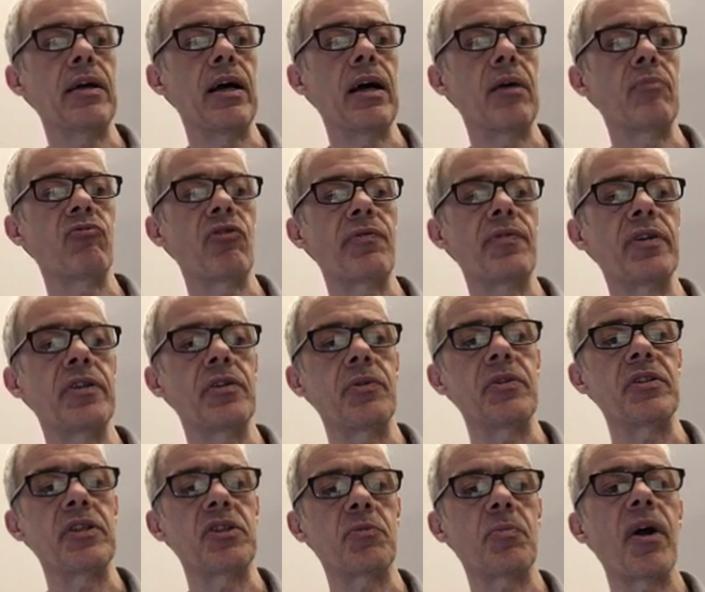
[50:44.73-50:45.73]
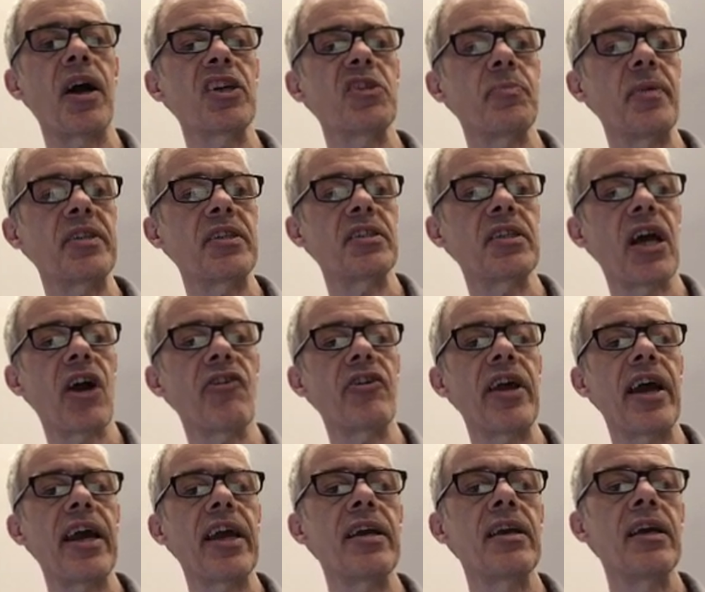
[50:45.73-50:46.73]
um, referred to as a splice messenger
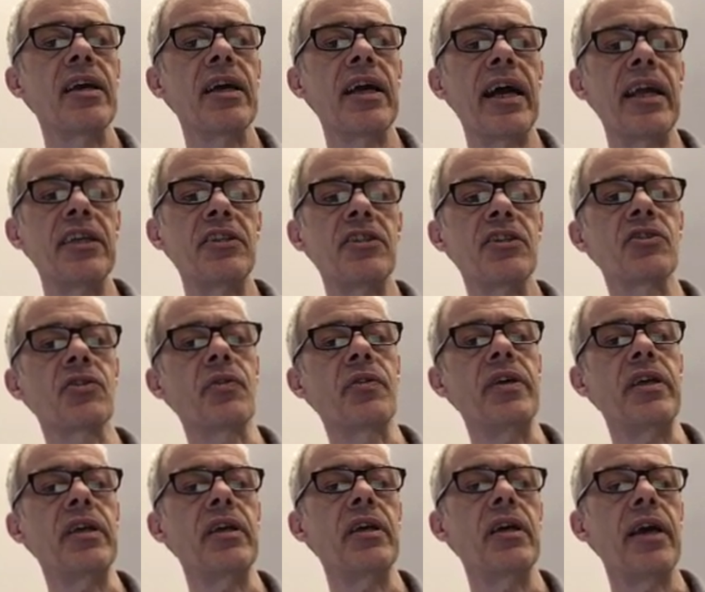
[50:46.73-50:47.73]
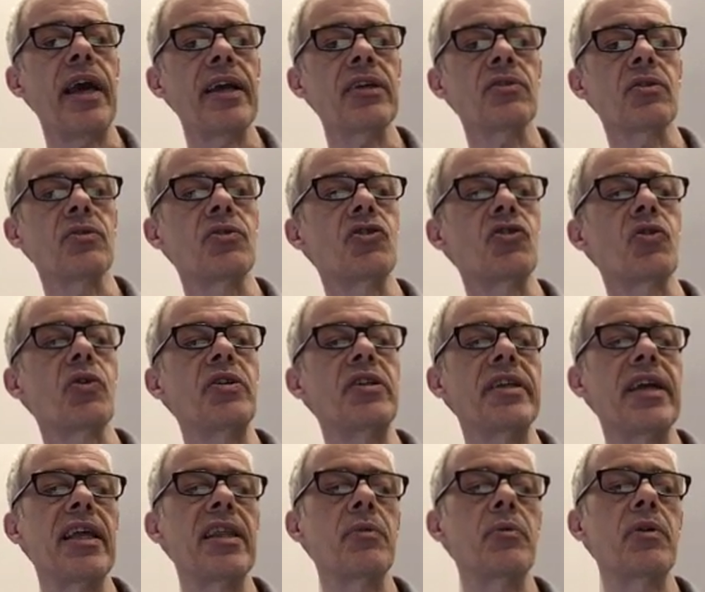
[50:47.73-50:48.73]
RNA, and it's just got the exons joined
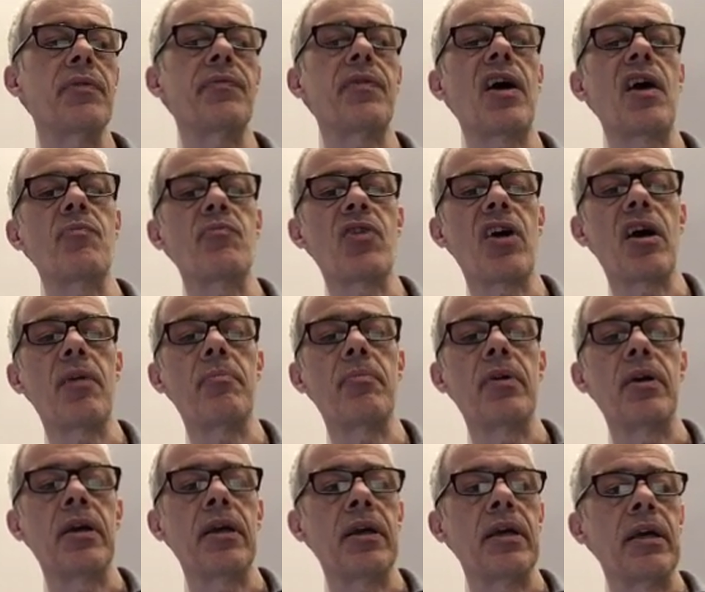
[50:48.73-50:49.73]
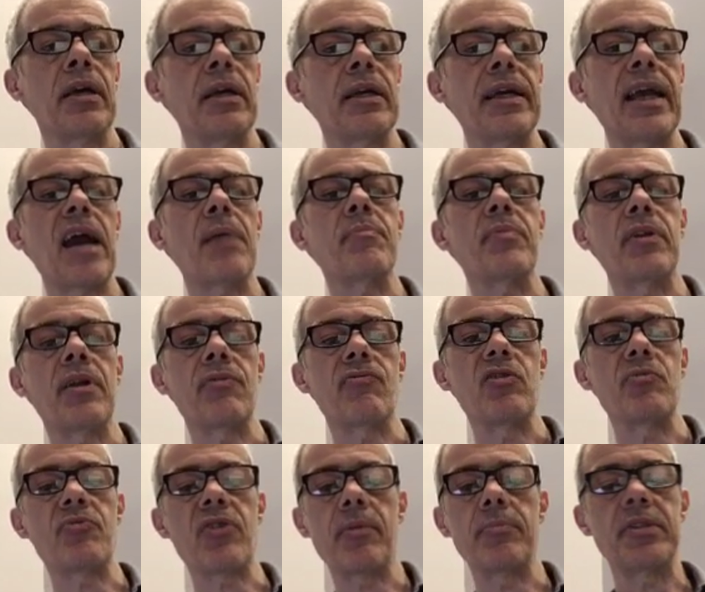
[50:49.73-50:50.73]
together with a 5' cap and a
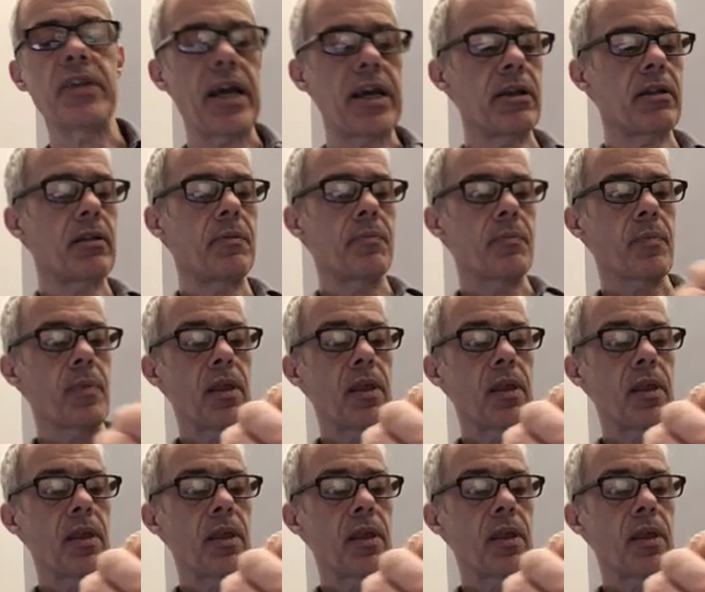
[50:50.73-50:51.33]
3 prime tail.